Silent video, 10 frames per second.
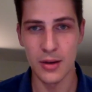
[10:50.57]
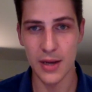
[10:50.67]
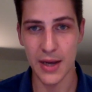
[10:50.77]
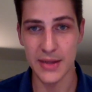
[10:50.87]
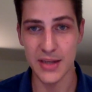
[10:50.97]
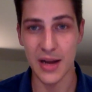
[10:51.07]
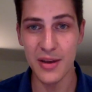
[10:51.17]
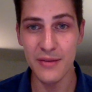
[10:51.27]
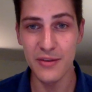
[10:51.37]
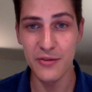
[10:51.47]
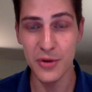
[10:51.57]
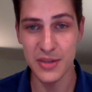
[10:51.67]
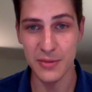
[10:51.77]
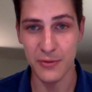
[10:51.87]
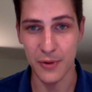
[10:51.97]
Okay, stop me if you've heard
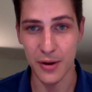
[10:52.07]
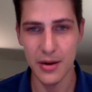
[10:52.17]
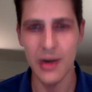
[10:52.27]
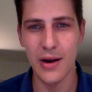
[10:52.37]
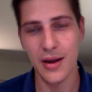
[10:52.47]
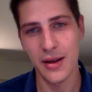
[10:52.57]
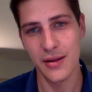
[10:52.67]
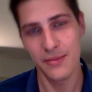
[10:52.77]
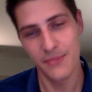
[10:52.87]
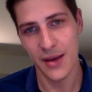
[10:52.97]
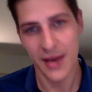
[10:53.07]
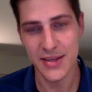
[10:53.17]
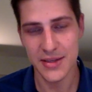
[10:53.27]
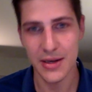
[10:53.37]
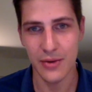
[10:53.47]
this before. All right, I guess
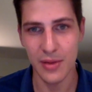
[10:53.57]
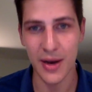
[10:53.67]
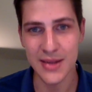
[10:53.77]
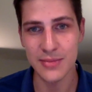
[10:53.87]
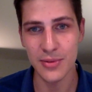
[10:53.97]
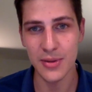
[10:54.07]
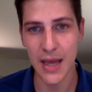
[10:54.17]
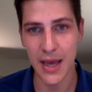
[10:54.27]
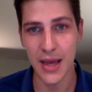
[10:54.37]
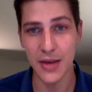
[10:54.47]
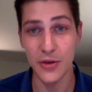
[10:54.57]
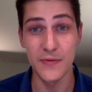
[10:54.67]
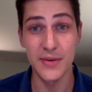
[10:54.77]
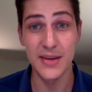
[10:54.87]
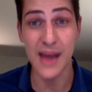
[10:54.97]
that's not really possible, and you've
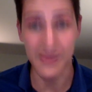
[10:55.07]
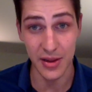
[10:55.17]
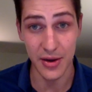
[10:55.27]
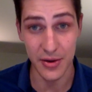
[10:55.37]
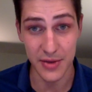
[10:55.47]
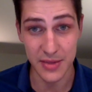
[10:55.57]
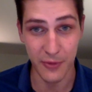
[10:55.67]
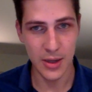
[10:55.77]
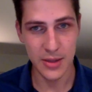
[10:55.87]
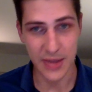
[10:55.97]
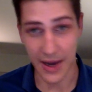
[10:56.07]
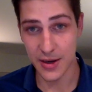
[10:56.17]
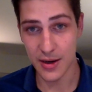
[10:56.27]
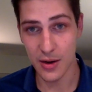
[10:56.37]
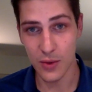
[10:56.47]
definitely heard this before.
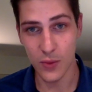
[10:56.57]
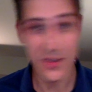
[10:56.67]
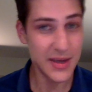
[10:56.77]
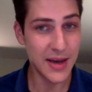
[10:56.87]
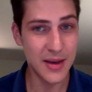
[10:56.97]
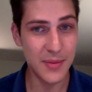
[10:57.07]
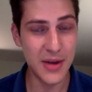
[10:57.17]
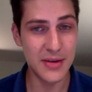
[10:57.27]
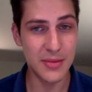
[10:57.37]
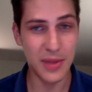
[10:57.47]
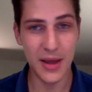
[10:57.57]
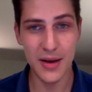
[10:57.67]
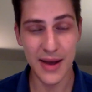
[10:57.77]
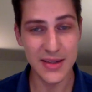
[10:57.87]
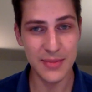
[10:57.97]
Tiger once again committed to play in
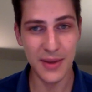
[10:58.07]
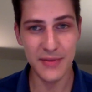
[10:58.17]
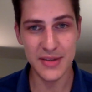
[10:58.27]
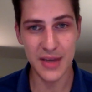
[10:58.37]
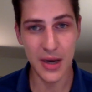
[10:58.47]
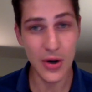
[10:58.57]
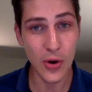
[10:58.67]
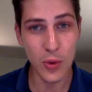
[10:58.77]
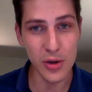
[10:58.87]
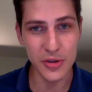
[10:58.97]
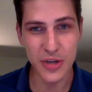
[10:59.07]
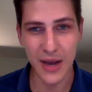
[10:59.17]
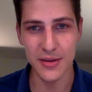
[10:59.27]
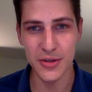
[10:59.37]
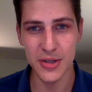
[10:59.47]
next month's Hero World
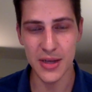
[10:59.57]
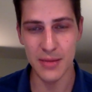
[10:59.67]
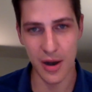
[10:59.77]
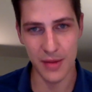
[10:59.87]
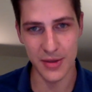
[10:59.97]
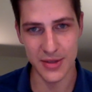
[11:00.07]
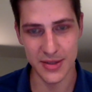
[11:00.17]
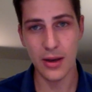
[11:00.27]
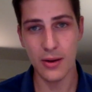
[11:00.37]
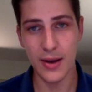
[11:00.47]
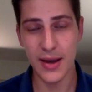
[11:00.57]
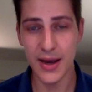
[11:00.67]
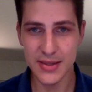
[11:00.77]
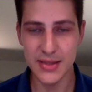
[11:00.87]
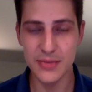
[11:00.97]
Challenge in Bahamas. Now, I
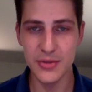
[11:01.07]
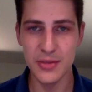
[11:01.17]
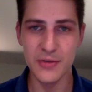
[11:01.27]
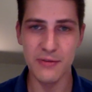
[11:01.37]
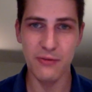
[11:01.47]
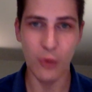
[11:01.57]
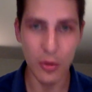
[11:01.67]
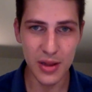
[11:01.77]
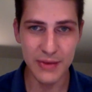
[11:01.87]
guess this was the most formal